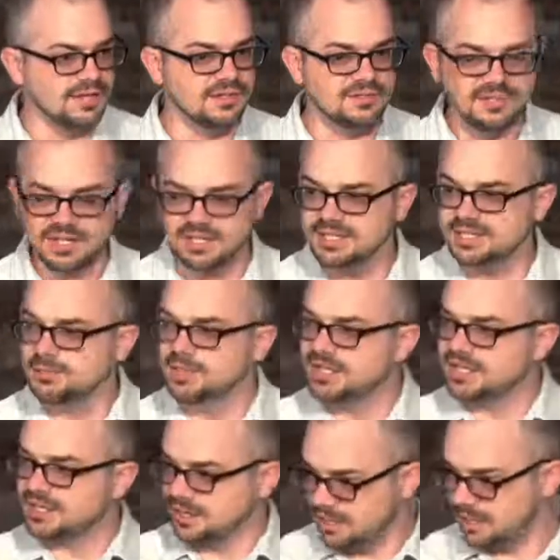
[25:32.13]
This kingdom
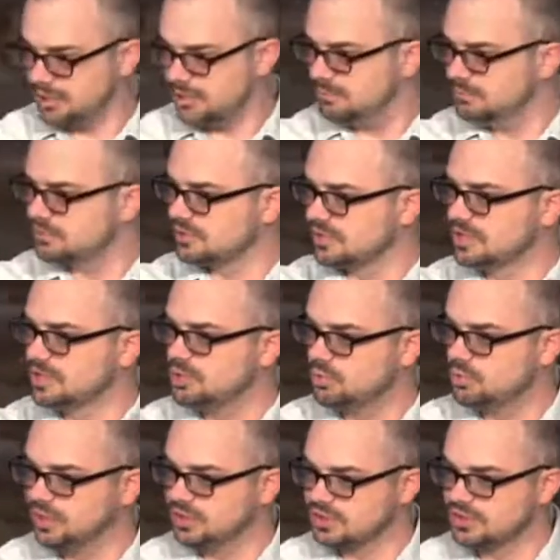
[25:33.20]
that comes
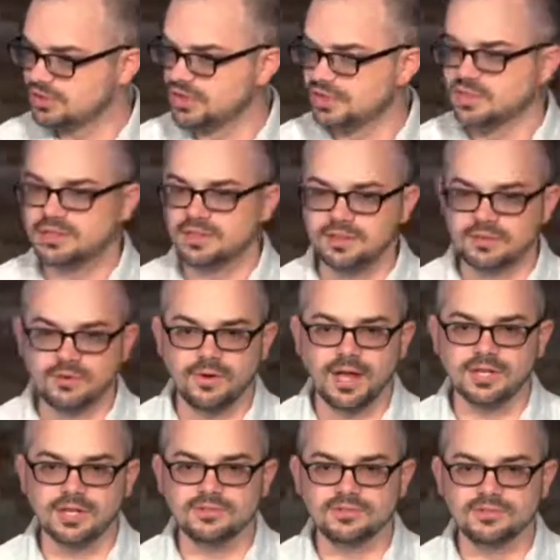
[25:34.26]
with the
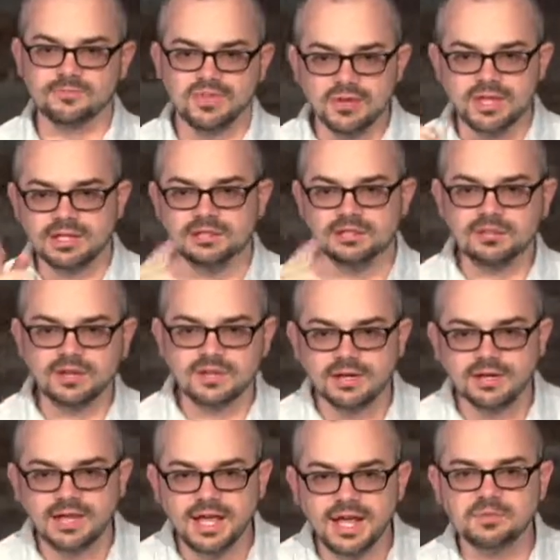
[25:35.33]
Christ. Okay, let's look at
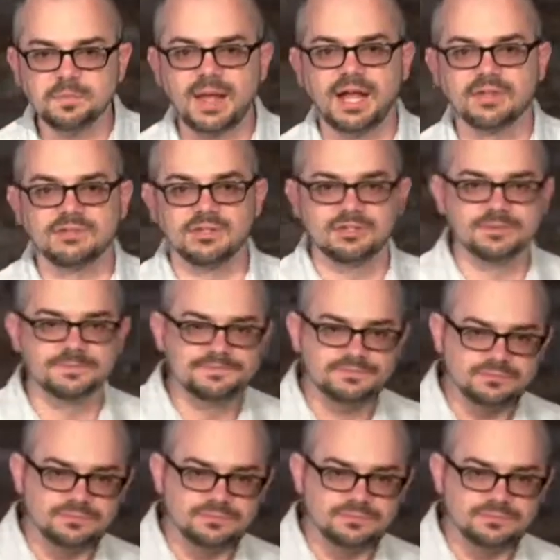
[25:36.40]
our last passage.